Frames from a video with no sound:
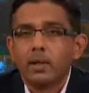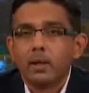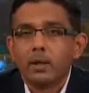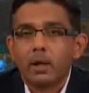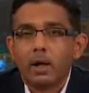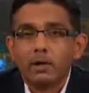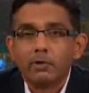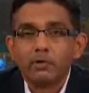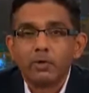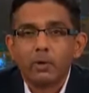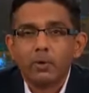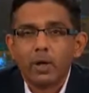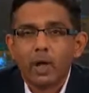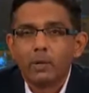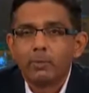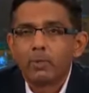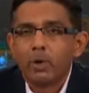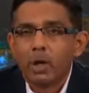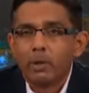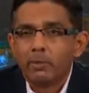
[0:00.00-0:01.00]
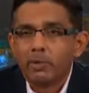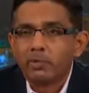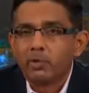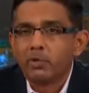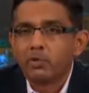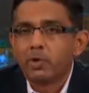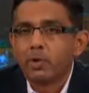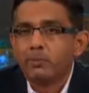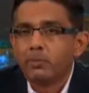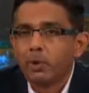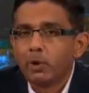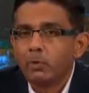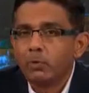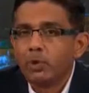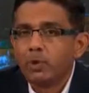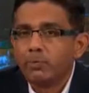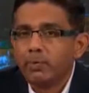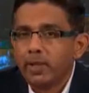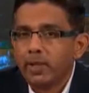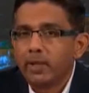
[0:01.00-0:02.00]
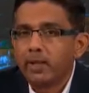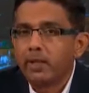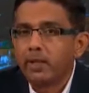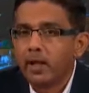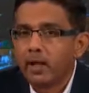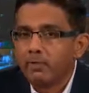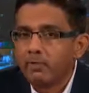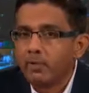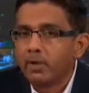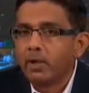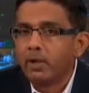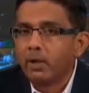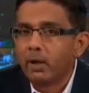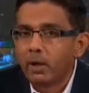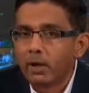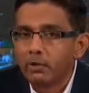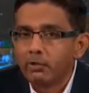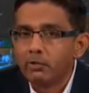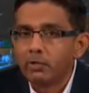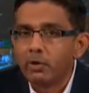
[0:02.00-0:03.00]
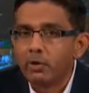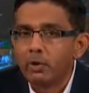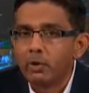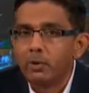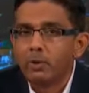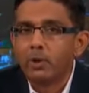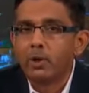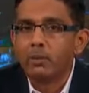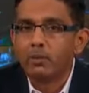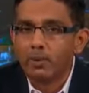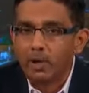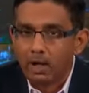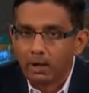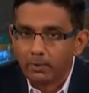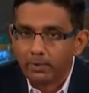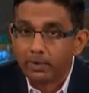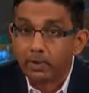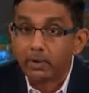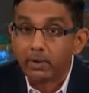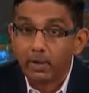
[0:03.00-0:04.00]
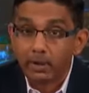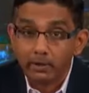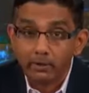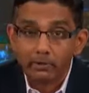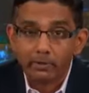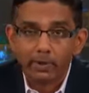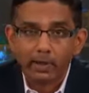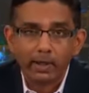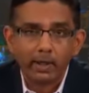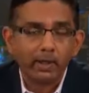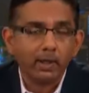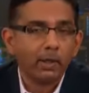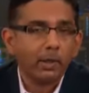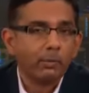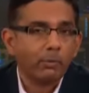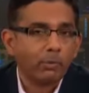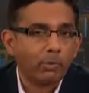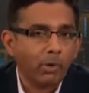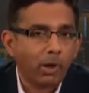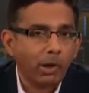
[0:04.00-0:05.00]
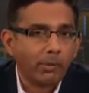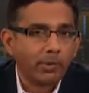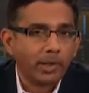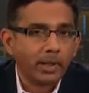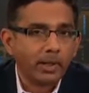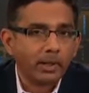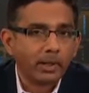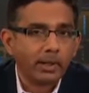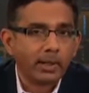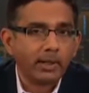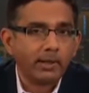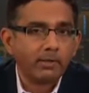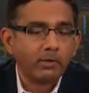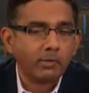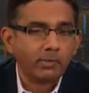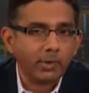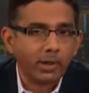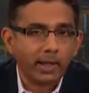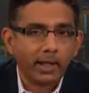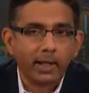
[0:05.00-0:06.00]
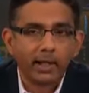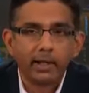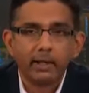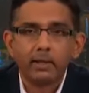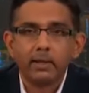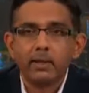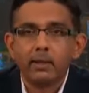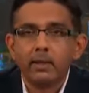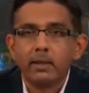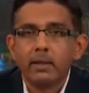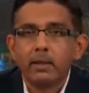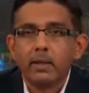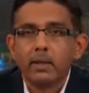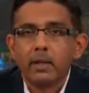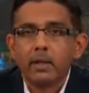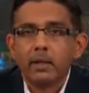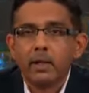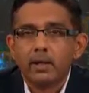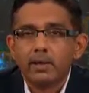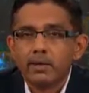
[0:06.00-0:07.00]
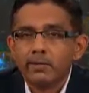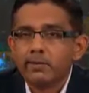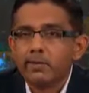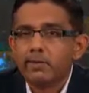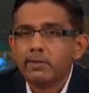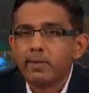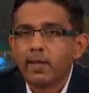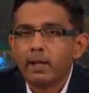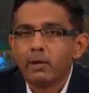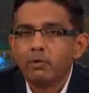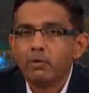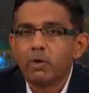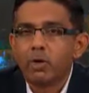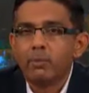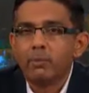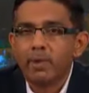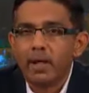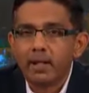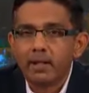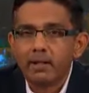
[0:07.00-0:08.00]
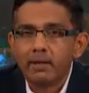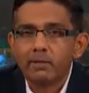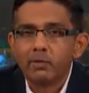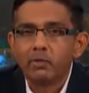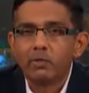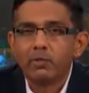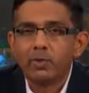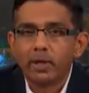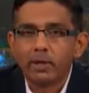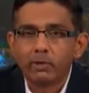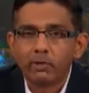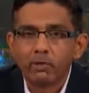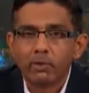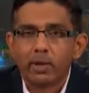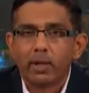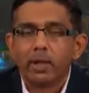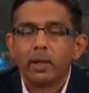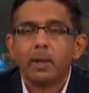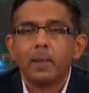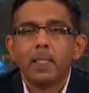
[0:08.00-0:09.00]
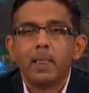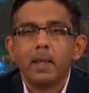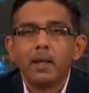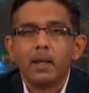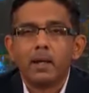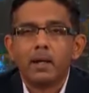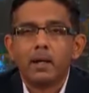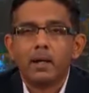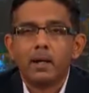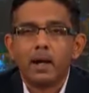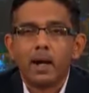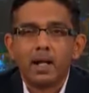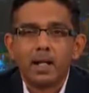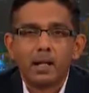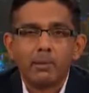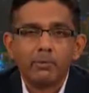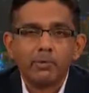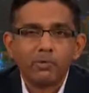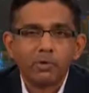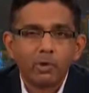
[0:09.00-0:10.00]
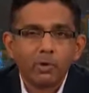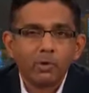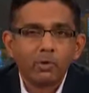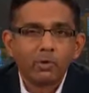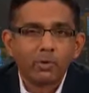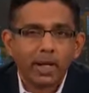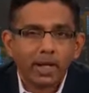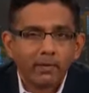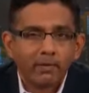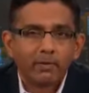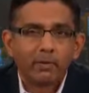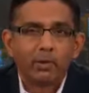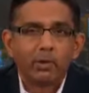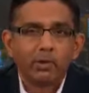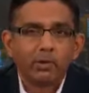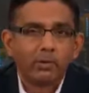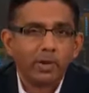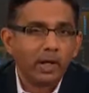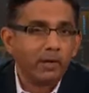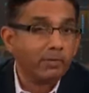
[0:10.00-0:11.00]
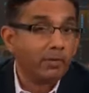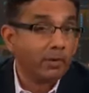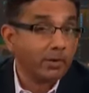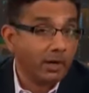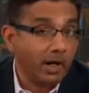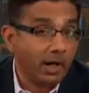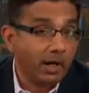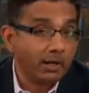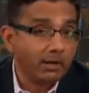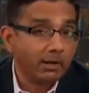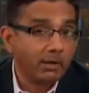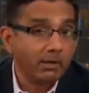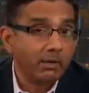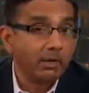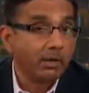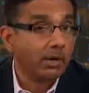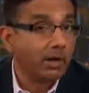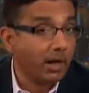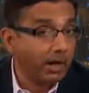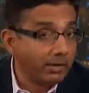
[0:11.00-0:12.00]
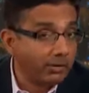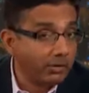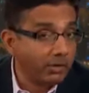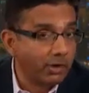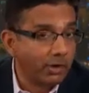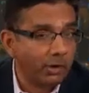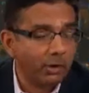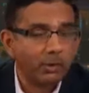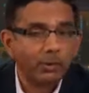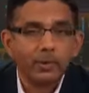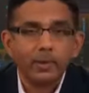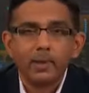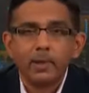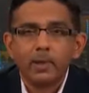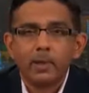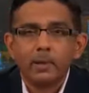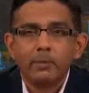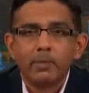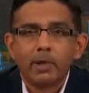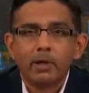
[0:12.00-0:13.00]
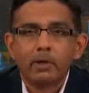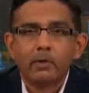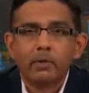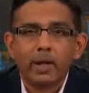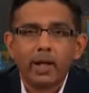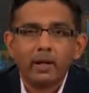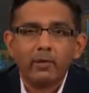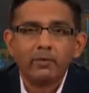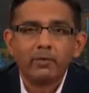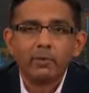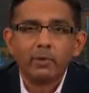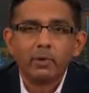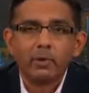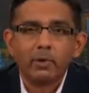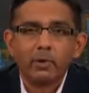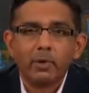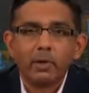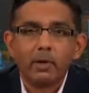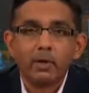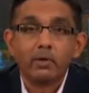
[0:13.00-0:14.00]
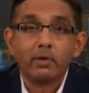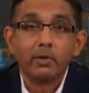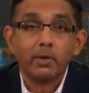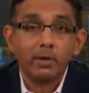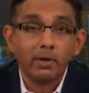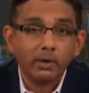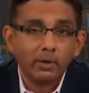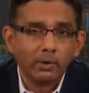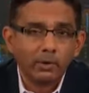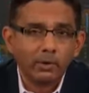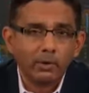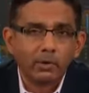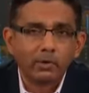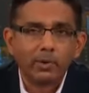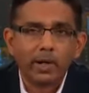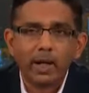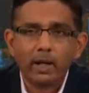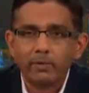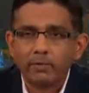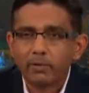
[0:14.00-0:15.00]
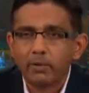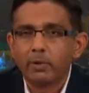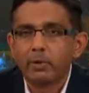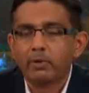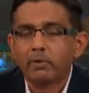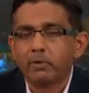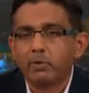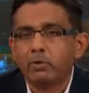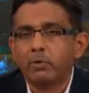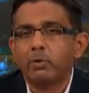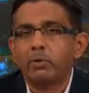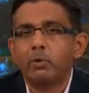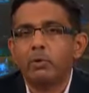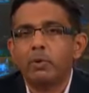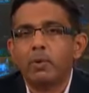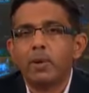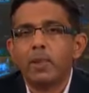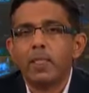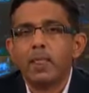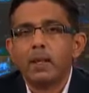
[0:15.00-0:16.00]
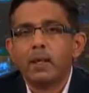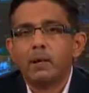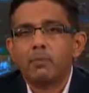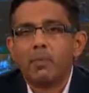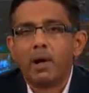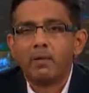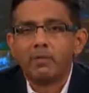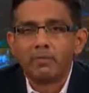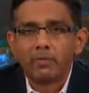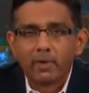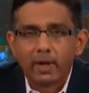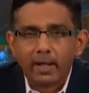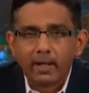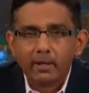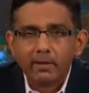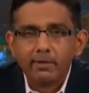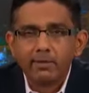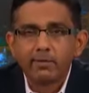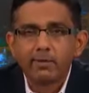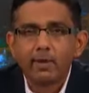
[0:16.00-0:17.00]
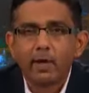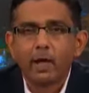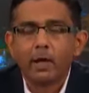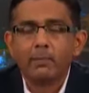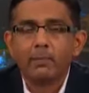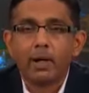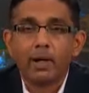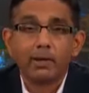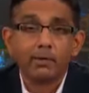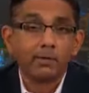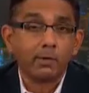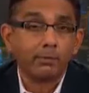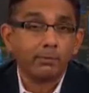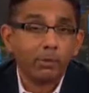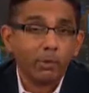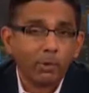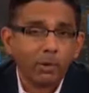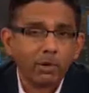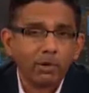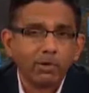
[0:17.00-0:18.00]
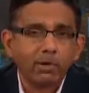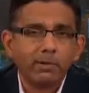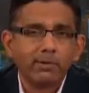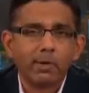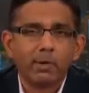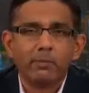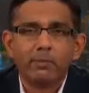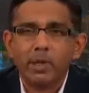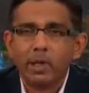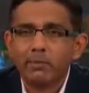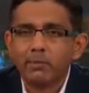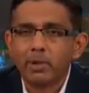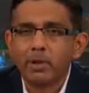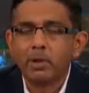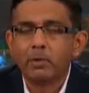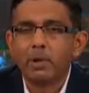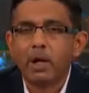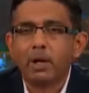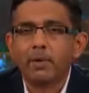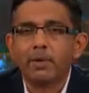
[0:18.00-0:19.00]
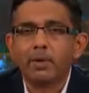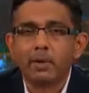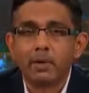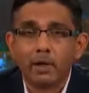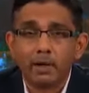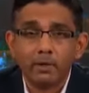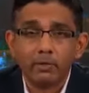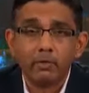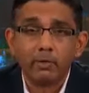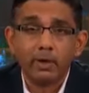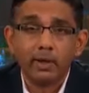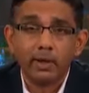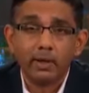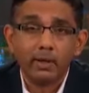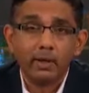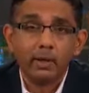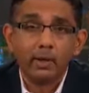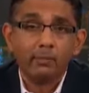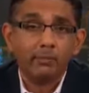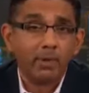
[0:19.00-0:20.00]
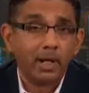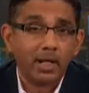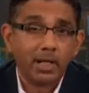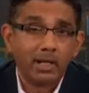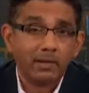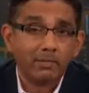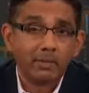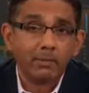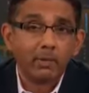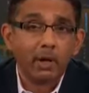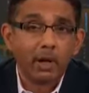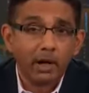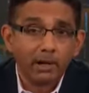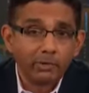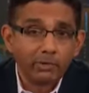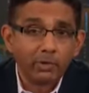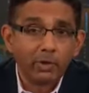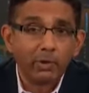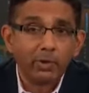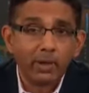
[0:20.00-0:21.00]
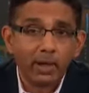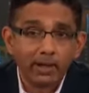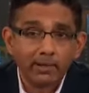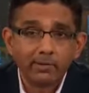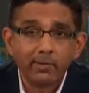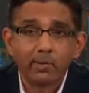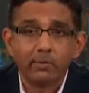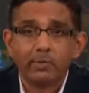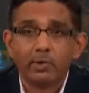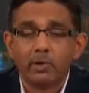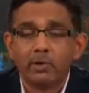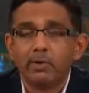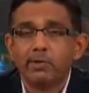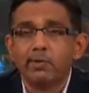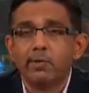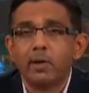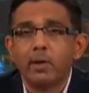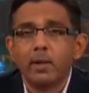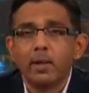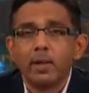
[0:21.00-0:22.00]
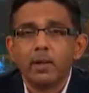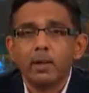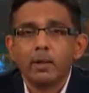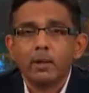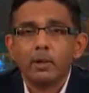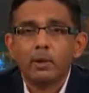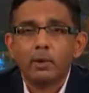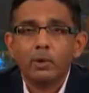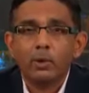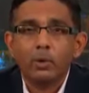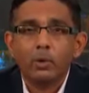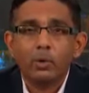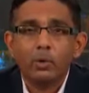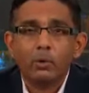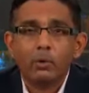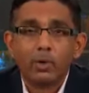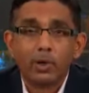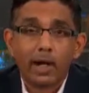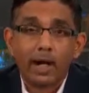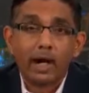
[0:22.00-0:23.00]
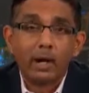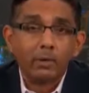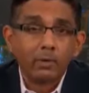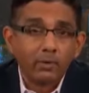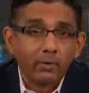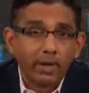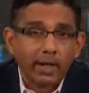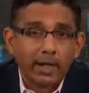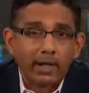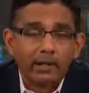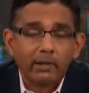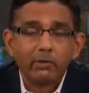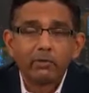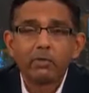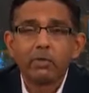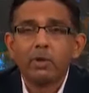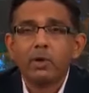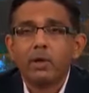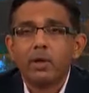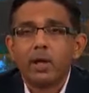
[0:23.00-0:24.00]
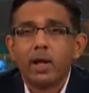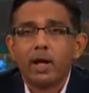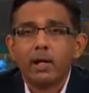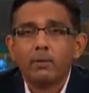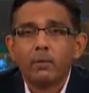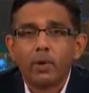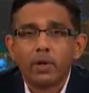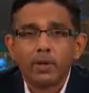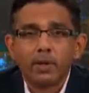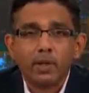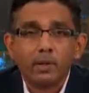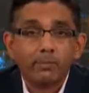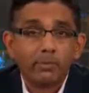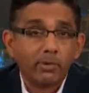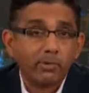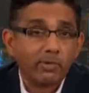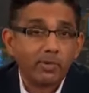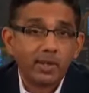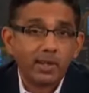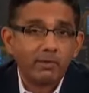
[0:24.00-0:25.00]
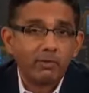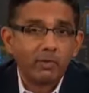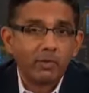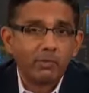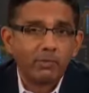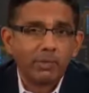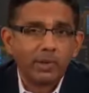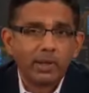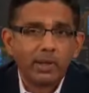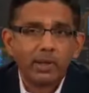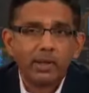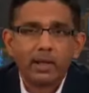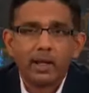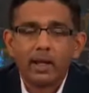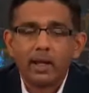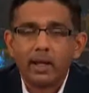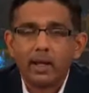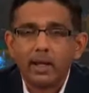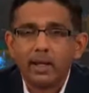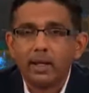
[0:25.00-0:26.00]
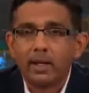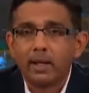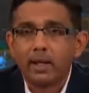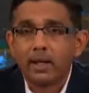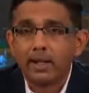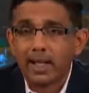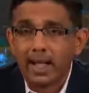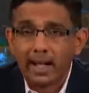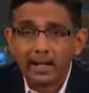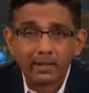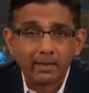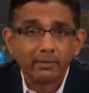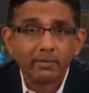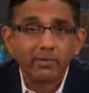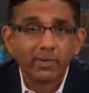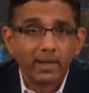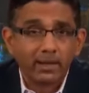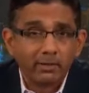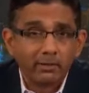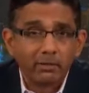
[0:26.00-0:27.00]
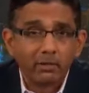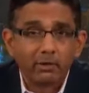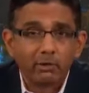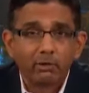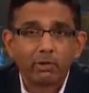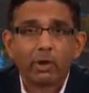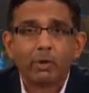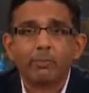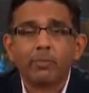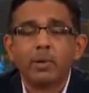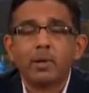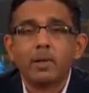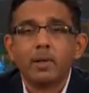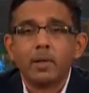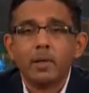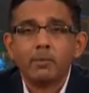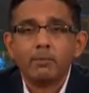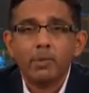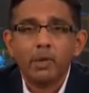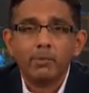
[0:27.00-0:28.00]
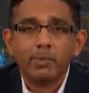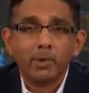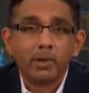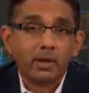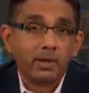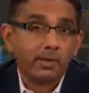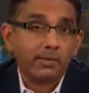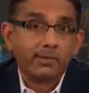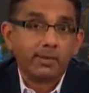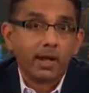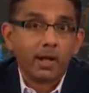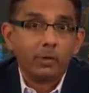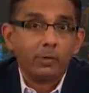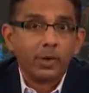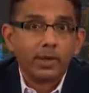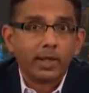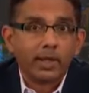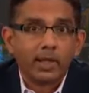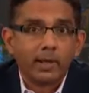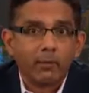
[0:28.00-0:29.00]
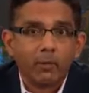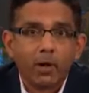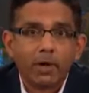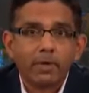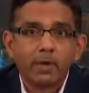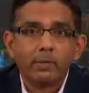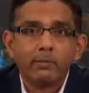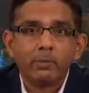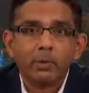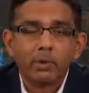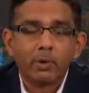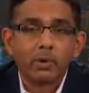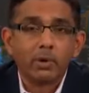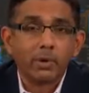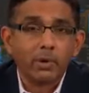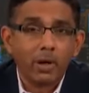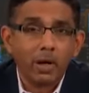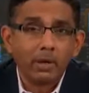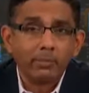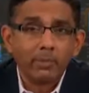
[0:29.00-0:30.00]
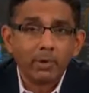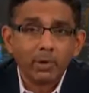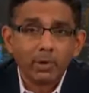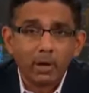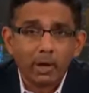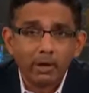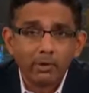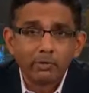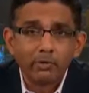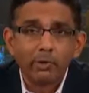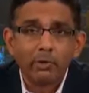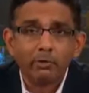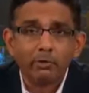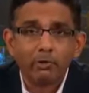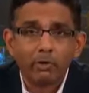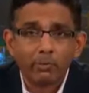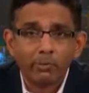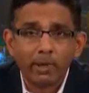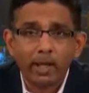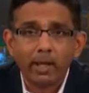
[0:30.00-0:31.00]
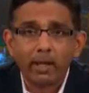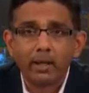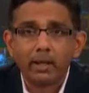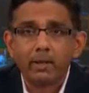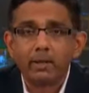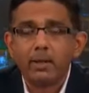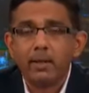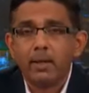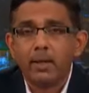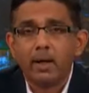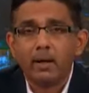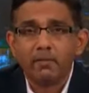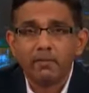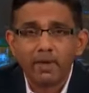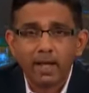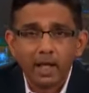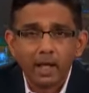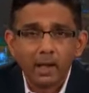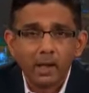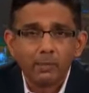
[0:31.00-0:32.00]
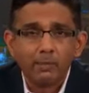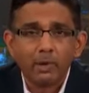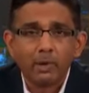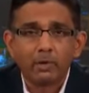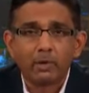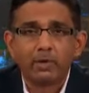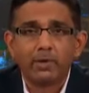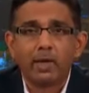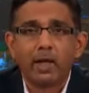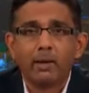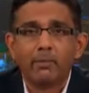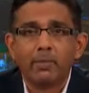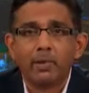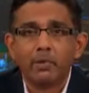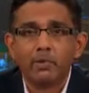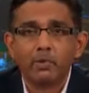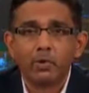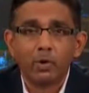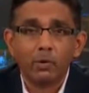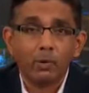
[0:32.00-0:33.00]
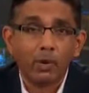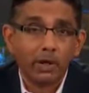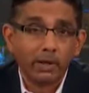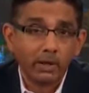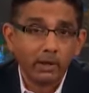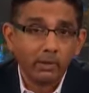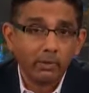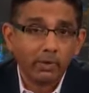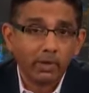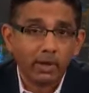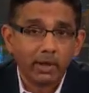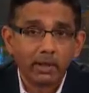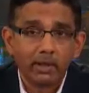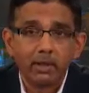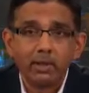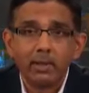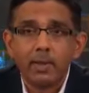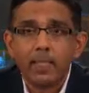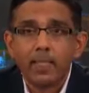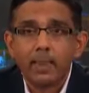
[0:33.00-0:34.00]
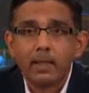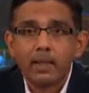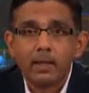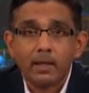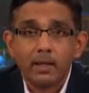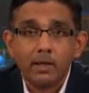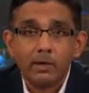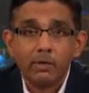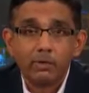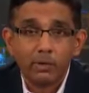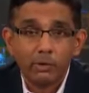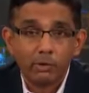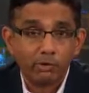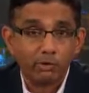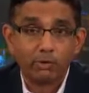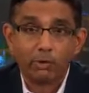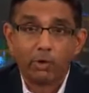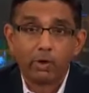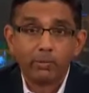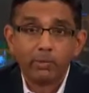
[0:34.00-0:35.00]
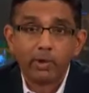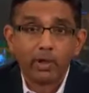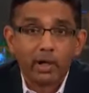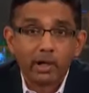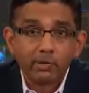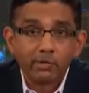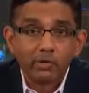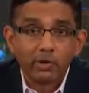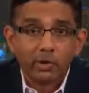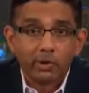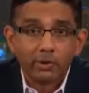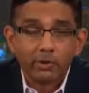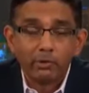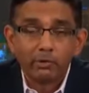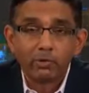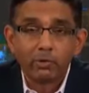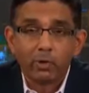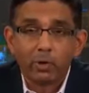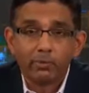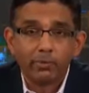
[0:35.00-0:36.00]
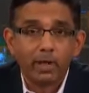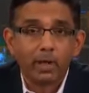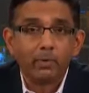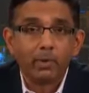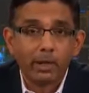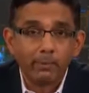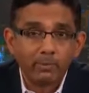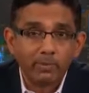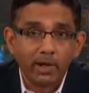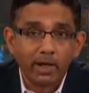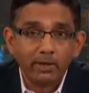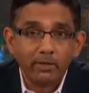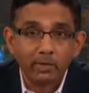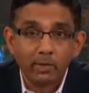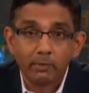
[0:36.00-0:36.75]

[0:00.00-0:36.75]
Costco now promises the book will be in every Costco around the country, prominently displayed. Now, this is a tremendous victory, uh, and I'm so grateful. Grateful not to Costco, but grateful to you, grateful to my friends and my supporters and people around the country, many of them Costco customers who were outraged at what they perceived to be a, an act of censorship. People can decide whether they want the book or not, but Costco should make it available to them. And so, what you did is you stormed Costco. You stormed their website.